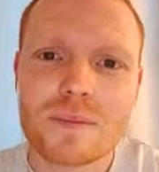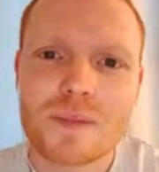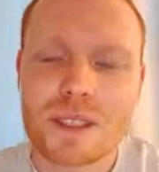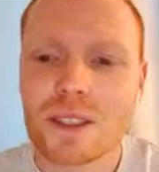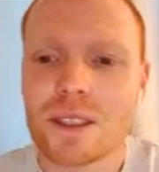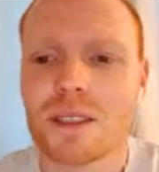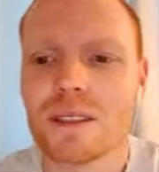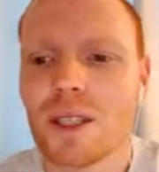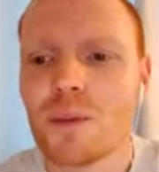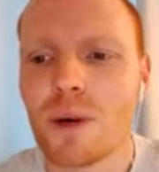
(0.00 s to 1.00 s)
That's it, isn't
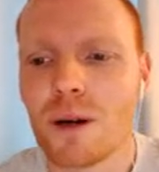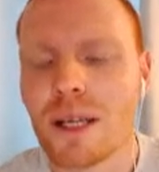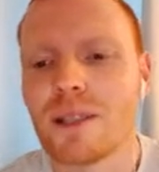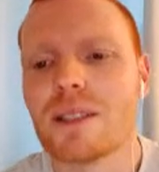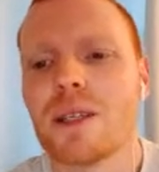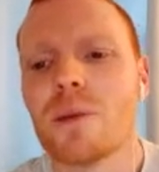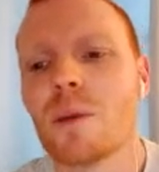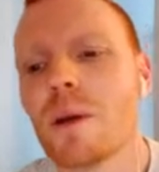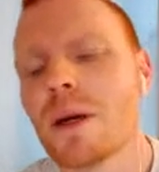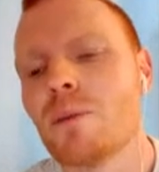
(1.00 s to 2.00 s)
it? And like you say,
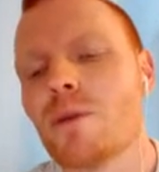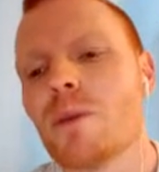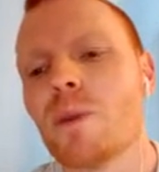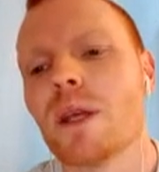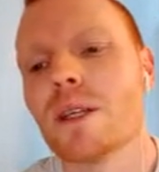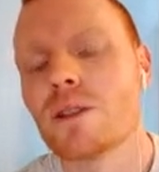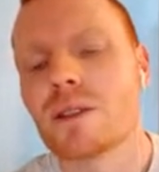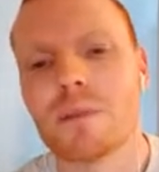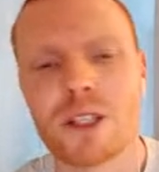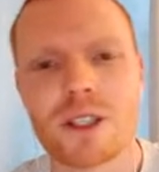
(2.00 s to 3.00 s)
Bobby, I mean, with the
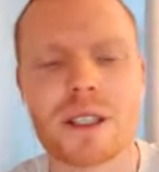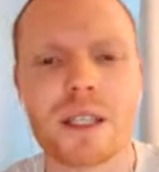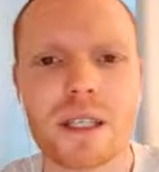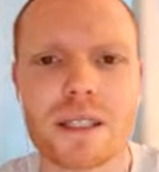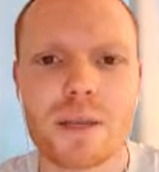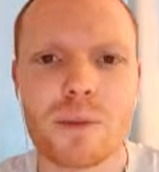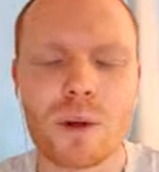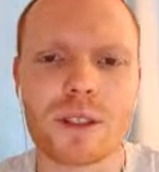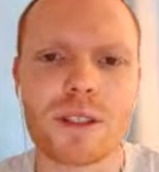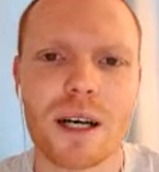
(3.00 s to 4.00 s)
players mentioning Gateshead,
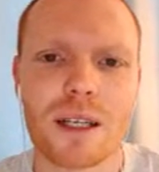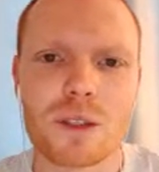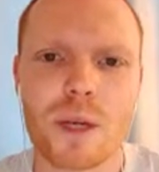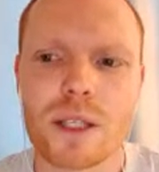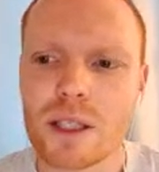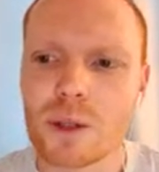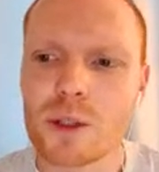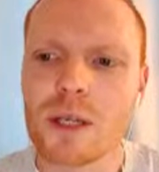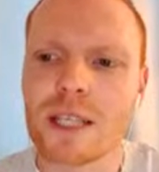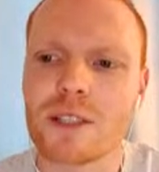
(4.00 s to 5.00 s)
but Darla's when you lose
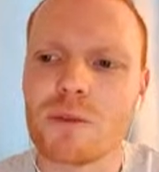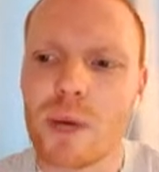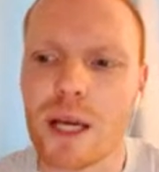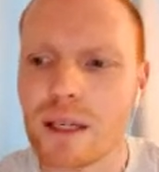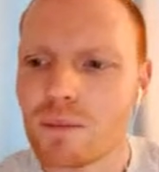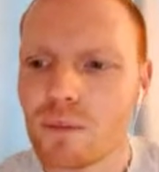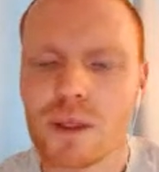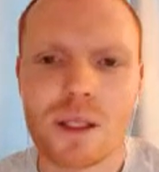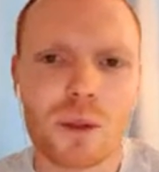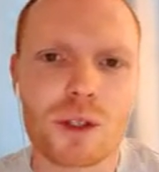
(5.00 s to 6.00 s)
the likes of Beck,
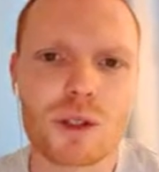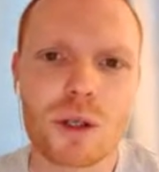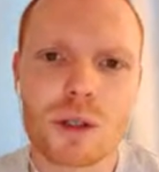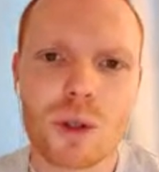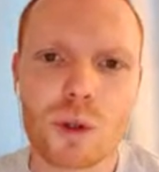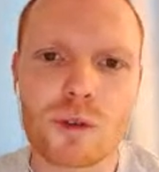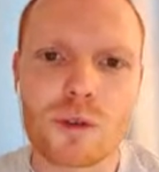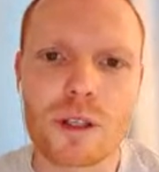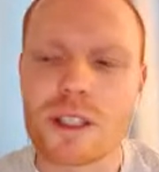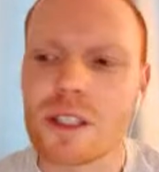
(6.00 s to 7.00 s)
who was scoring goals for
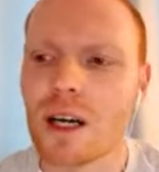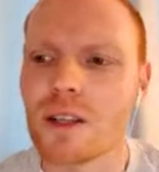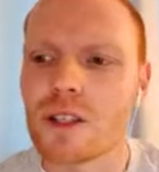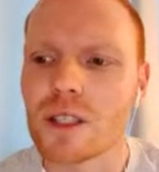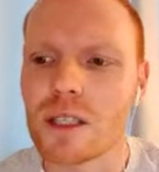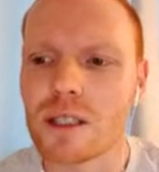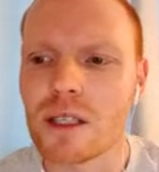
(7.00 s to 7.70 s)
fun at the start of the season.